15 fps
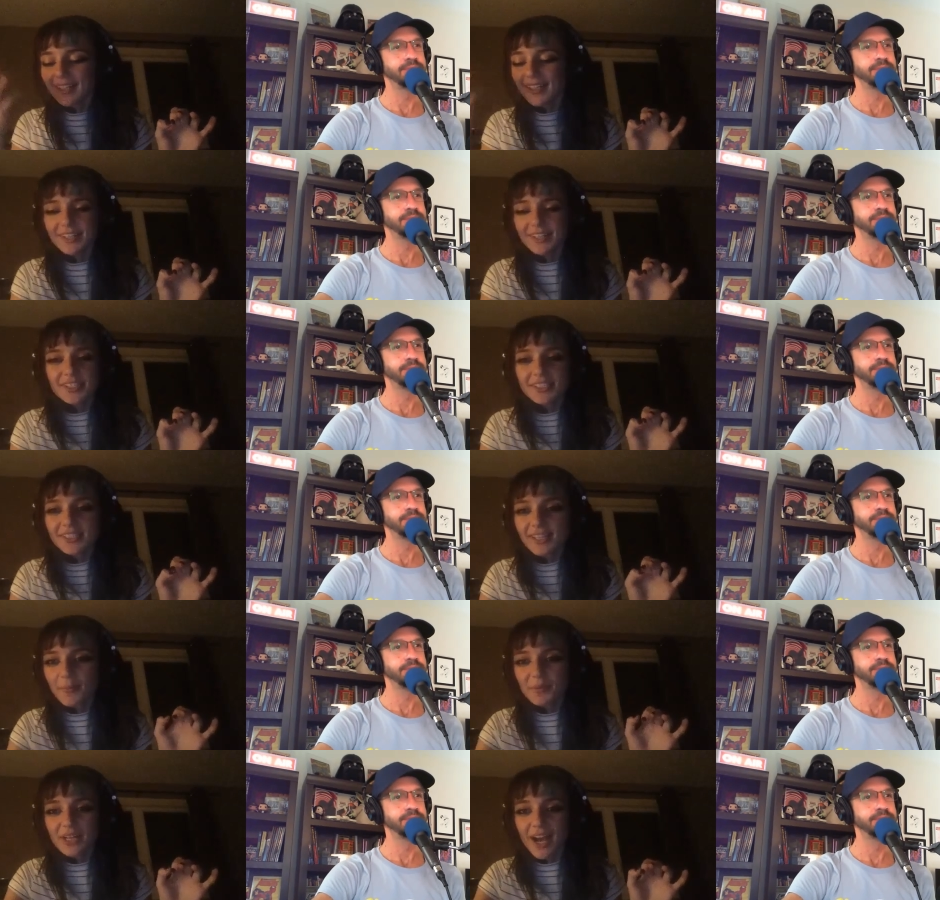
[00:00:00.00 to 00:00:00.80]

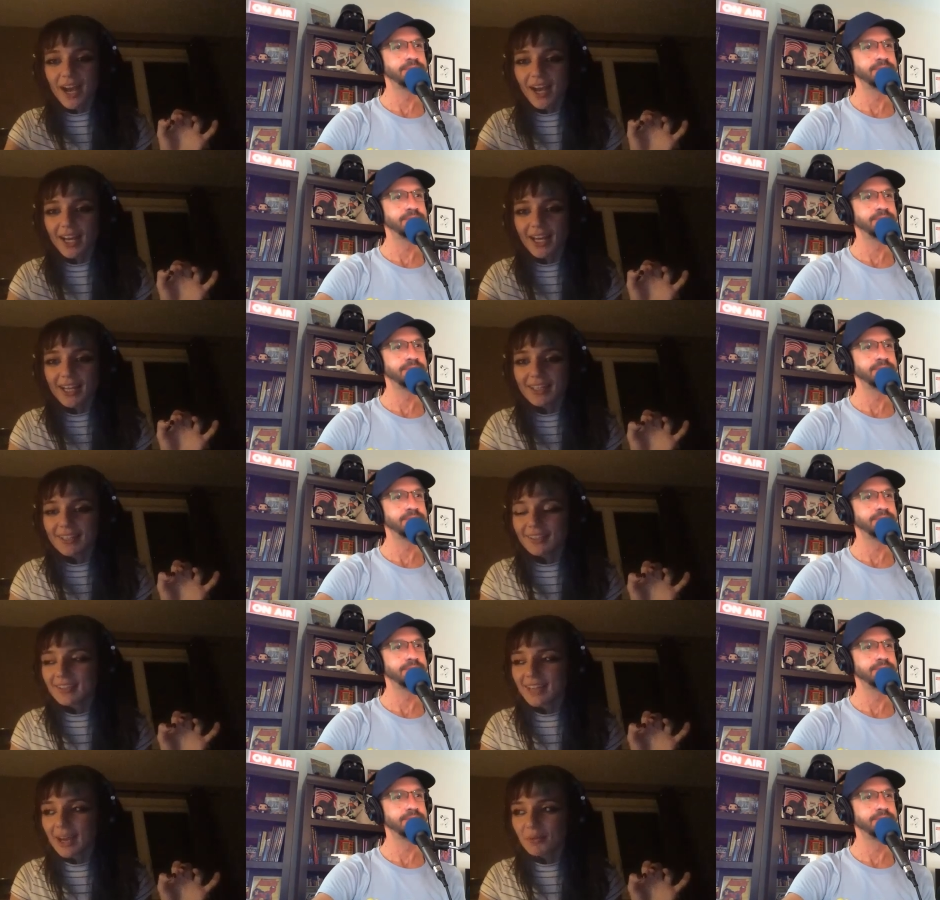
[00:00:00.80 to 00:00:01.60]
Speaker 1: some guy
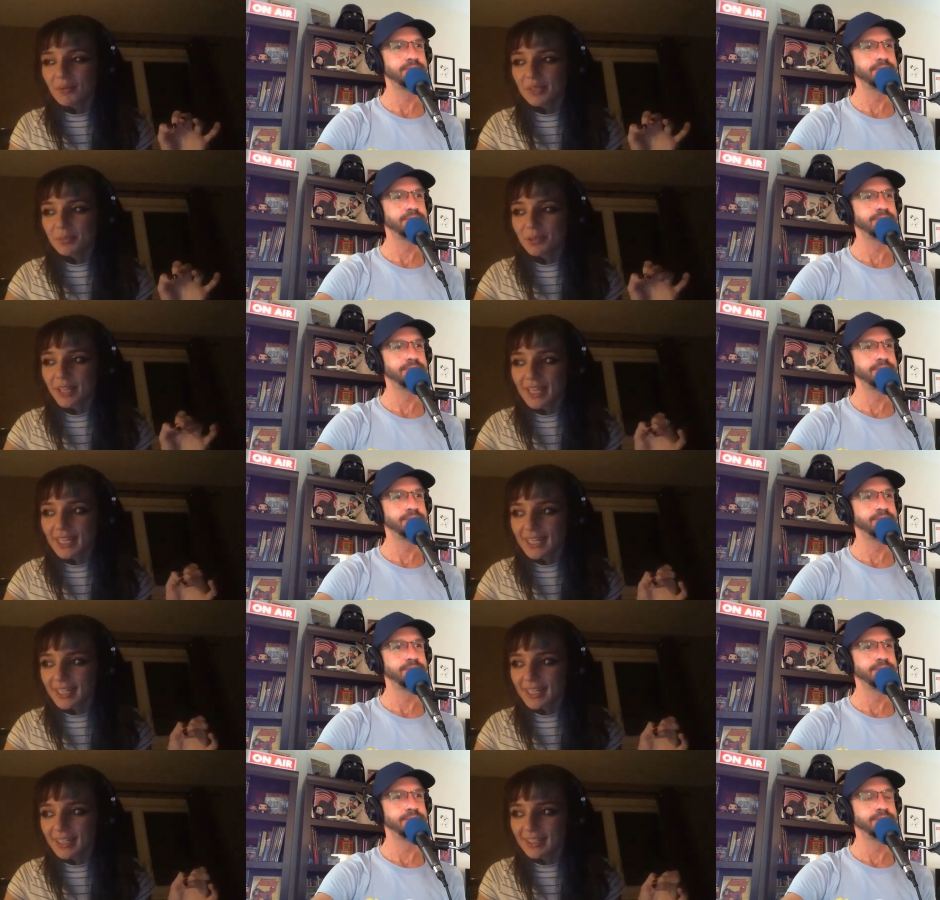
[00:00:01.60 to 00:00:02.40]
that was
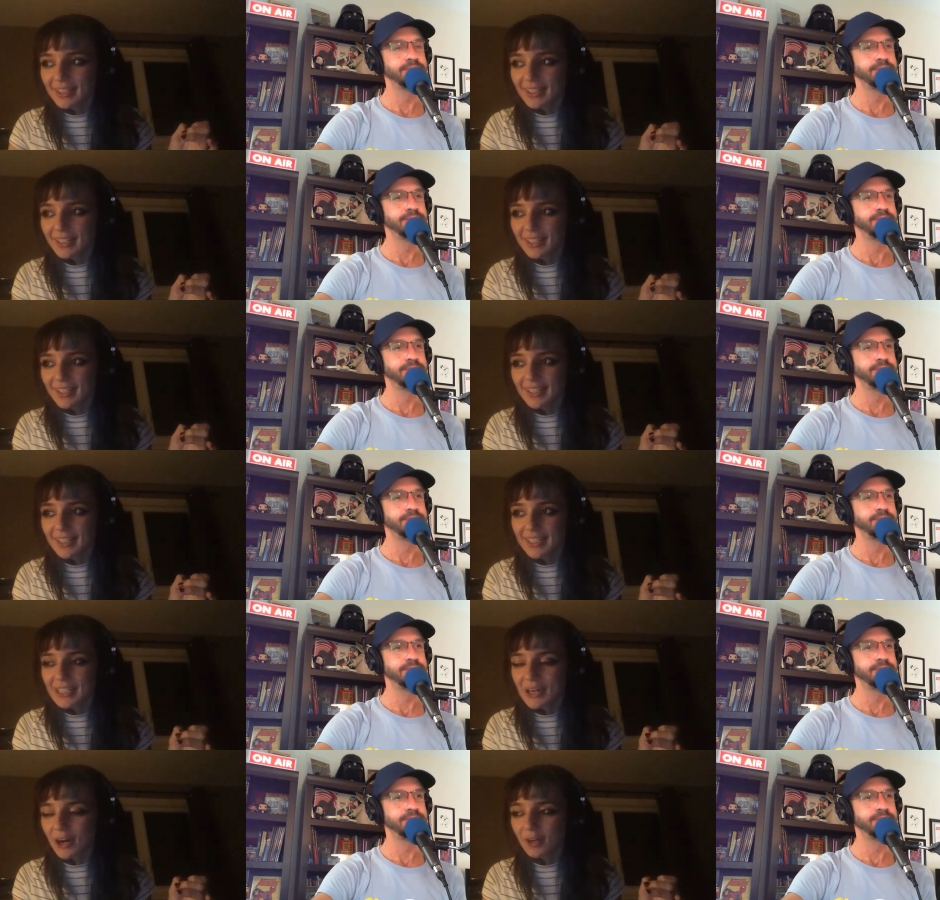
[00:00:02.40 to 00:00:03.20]
playing
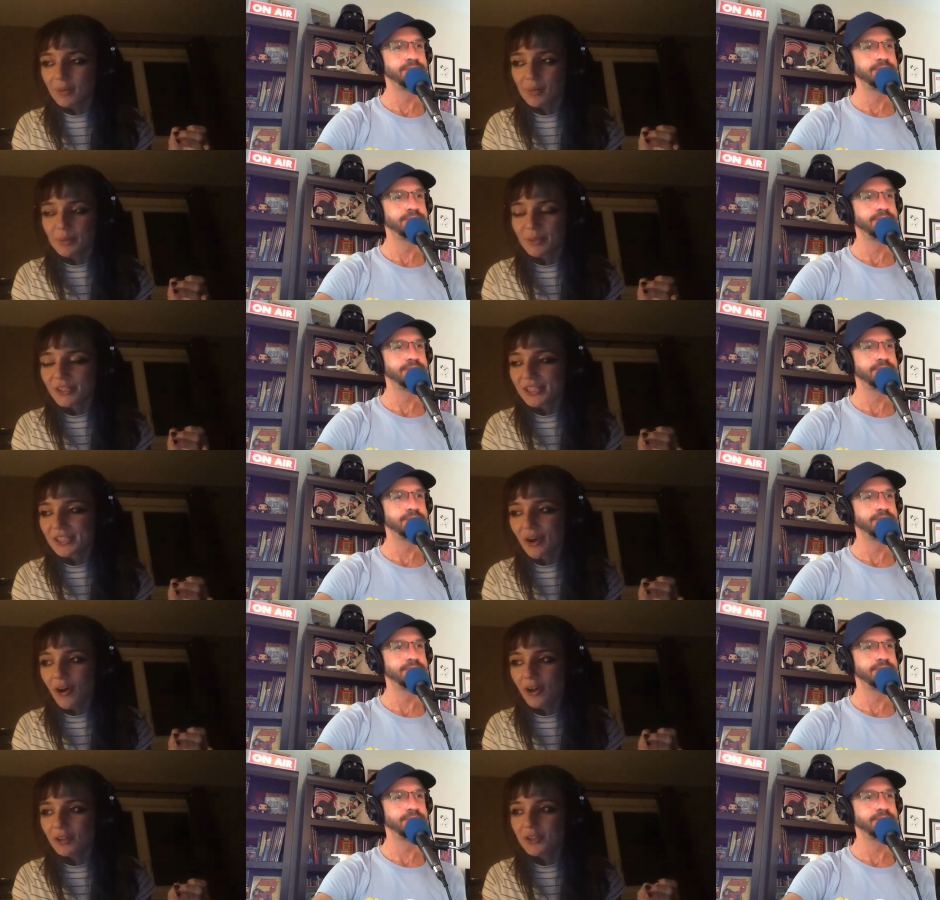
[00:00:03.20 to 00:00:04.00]
guitar, and we were just
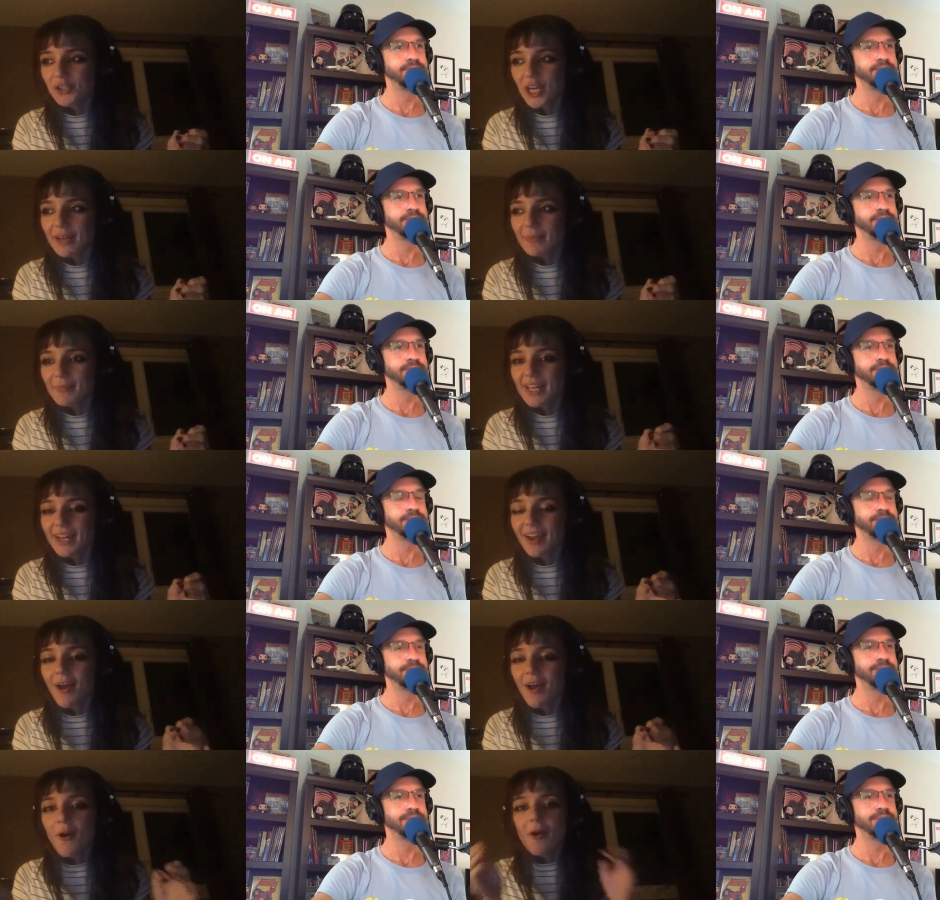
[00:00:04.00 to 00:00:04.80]
all jamming.